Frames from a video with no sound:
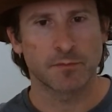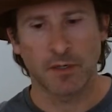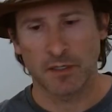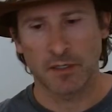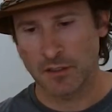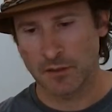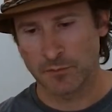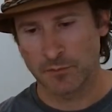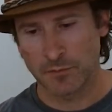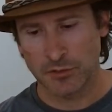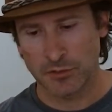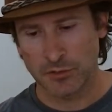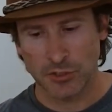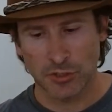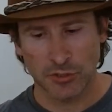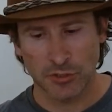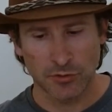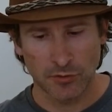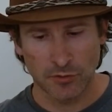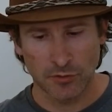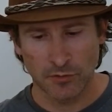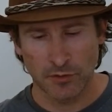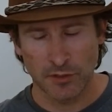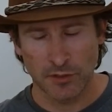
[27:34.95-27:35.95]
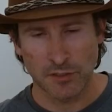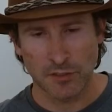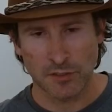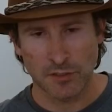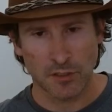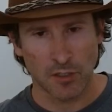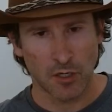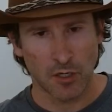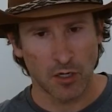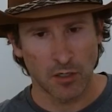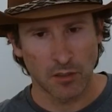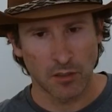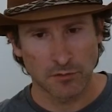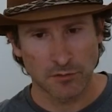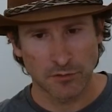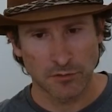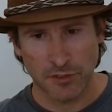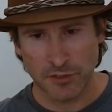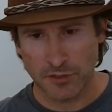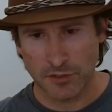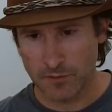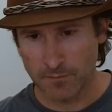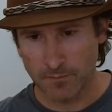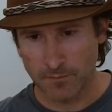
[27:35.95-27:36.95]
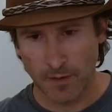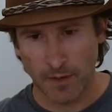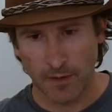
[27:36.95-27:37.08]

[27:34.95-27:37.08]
My number 2 is just